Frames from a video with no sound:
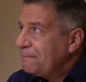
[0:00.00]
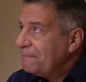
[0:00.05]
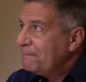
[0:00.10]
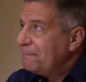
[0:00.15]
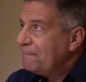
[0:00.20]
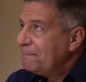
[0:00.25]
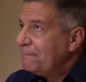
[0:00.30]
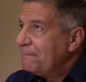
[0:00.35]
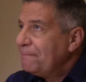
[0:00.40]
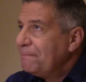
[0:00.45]
What
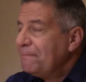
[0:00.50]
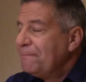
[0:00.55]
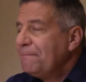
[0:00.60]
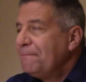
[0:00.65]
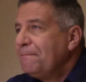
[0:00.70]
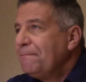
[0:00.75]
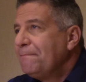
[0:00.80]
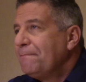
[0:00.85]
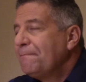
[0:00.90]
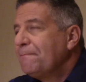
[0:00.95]
is it about
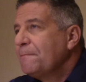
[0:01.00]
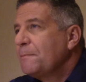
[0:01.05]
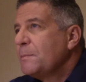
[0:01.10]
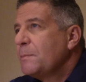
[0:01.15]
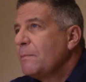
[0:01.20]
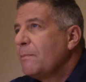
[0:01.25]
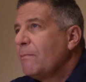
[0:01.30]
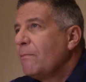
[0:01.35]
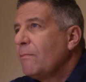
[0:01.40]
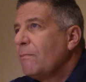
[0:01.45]
your team
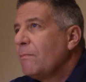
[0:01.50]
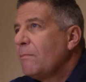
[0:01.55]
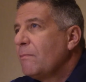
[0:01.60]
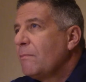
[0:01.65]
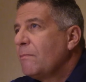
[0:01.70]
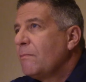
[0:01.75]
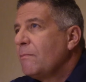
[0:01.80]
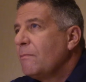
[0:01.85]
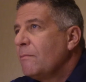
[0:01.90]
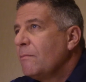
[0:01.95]
that makes you
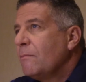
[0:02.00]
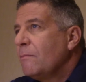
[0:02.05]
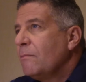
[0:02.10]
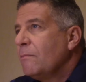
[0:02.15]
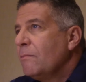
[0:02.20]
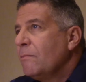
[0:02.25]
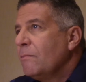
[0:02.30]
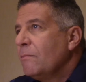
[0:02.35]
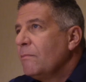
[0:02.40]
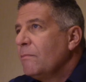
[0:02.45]
think that you
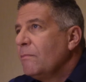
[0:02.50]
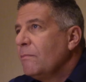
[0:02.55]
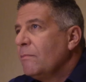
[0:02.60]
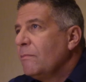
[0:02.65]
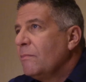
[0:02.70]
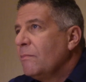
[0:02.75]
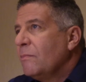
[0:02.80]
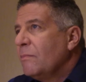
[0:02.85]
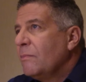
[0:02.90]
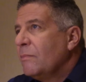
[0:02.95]
can be better
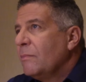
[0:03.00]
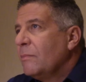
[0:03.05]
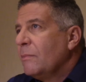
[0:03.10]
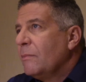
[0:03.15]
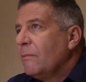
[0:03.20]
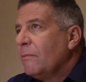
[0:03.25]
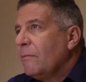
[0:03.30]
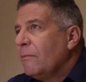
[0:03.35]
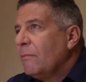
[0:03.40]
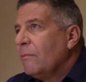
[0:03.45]
and better than
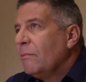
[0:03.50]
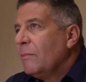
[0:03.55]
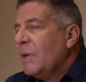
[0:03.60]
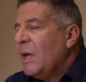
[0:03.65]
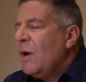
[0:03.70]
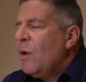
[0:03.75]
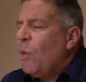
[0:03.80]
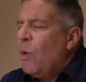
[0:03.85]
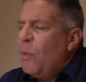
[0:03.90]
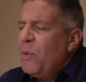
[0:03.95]

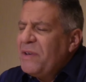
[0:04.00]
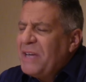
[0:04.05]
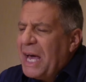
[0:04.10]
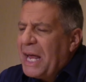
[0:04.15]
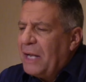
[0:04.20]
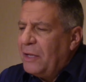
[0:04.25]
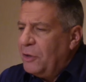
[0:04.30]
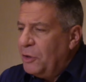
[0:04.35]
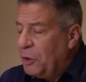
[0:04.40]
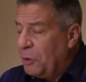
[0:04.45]
10th? Well, we
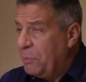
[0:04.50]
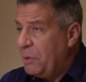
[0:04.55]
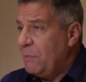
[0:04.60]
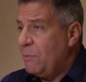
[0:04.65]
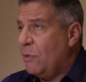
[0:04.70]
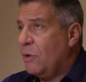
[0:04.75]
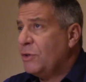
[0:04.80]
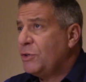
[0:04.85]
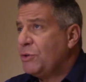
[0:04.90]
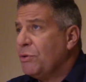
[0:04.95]
got a little
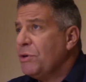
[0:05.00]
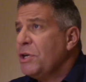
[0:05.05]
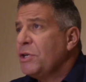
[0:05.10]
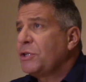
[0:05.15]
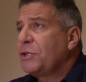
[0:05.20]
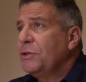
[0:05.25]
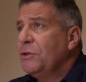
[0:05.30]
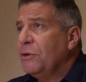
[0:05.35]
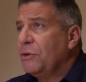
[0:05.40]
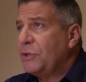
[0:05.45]
bit more
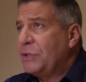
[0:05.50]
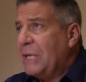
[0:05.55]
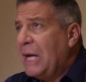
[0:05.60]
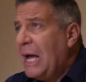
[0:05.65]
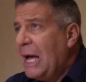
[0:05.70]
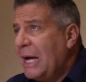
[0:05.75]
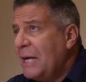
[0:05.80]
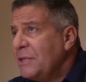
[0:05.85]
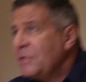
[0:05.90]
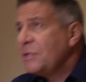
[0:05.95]
traditional
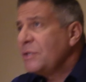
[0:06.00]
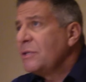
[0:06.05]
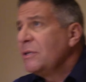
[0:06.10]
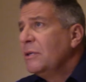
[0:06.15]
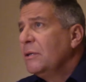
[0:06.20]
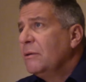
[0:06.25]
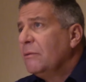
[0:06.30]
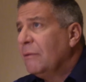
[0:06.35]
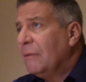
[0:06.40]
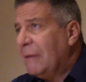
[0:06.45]
size,
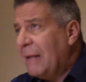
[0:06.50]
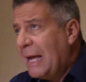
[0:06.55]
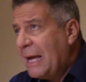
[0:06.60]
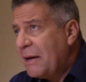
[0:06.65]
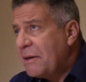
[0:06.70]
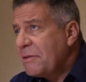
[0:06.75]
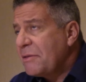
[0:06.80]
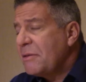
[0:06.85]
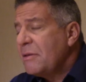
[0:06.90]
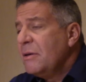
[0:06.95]

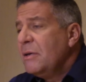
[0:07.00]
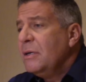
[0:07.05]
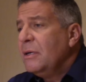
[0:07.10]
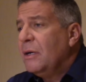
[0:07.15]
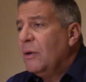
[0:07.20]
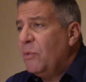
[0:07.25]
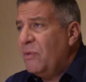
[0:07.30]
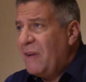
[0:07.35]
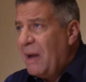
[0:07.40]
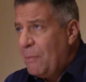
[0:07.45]
length.
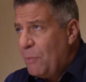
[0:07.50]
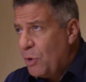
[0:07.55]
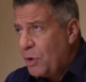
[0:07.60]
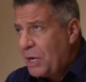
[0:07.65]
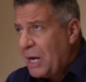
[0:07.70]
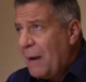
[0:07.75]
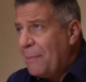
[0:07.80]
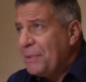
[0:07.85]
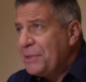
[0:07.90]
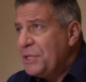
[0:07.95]
We've got more
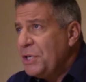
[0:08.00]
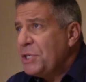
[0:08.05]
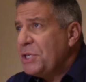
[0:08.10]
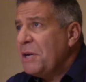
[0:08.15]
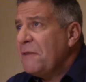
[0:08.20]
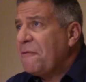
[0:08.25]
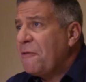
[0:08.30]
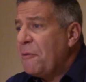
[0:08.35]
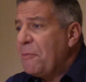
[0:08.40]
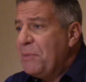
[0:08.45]

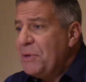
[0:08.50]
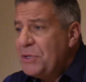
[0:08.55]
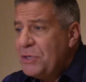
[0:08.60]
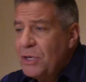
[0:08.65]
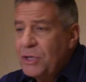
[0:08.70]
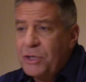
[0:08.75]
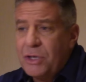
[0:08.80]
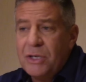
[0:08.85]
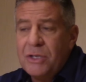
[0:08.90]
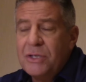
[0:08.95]
competition for
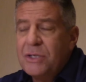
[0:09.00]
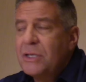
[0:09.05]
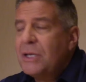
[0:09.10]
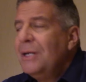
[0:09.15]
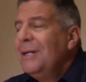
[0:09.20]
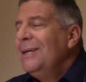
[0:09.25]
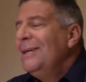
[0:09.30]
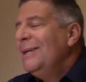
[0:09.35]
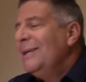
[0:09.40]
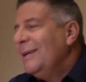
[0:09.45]
positions.
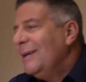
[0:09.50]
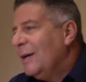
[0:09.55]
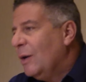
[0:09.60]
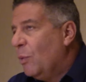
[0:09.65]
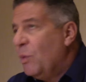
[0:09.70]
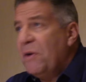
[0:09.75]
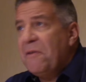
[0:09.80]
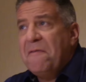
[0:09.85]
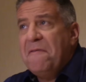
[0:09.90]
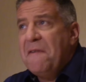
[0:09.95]

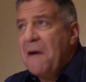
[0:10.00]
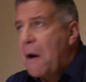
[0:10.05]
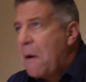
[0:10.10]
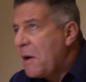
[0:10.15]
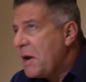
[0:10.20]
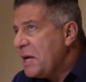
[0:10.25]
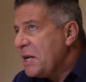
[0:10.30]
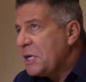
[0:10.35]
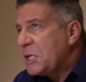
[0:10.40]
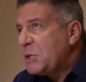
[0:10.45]
We're
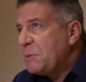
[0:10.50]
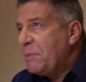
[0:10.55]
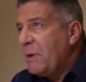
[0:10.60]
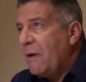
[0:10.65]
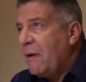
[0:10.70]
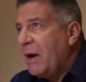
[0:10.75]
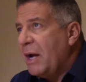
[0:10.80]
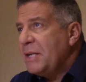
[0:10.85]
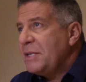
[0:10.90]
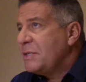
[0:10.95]
very
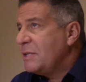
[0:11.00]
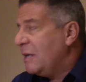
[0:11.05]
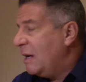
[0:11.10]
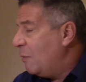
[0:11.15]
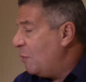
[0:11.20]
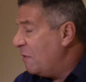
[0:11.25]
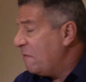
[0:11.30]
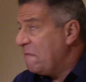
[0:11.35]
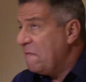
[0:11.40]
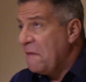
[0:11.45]
inexperienced.
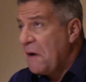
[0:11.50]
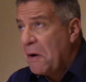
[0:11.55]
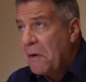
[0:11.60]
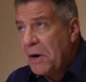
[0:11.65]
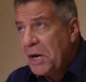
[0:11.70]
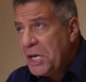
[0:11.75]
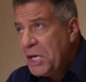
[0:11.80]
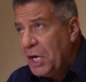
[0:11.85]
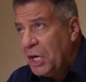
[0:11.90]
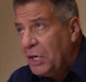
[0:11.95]
We're
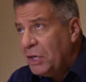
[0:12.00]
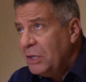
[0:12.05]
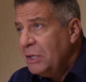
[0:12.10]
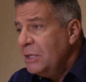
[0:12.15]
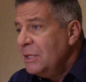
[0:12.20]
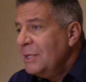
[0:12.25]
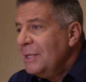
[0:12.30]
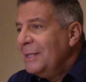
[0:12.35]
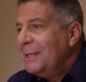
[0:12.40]
very young.